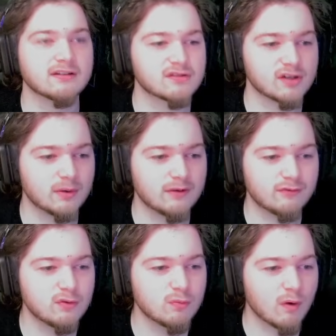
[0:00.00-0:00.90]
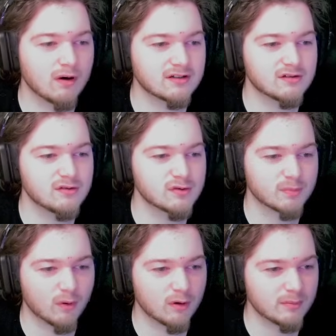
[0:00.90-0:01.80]
So if you want to
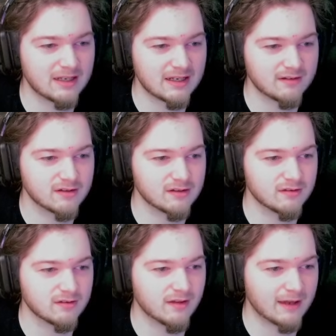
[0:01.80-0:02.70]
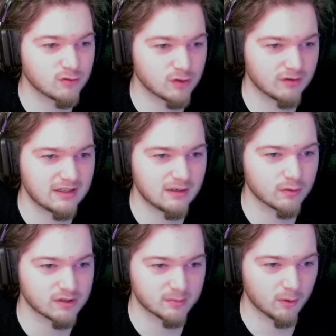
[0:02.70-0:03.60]
support me in that journey,
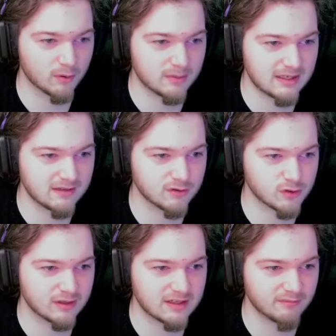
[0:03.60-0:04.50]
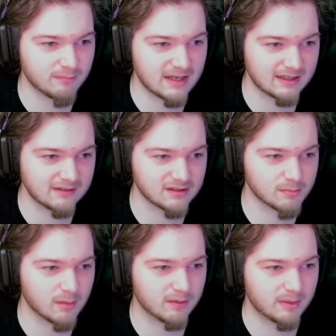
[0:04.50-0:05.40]
or support me in the journey of making this
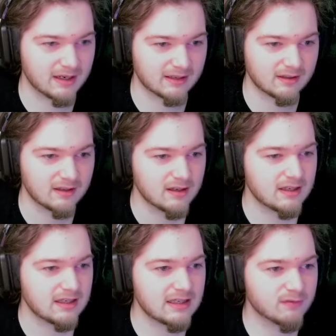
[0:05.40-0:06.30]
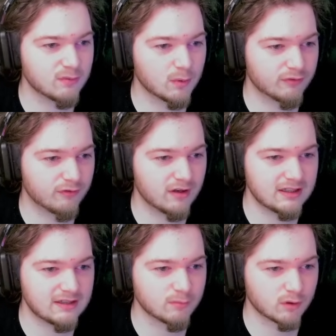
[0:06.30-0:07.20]
mod pack even more fun, even more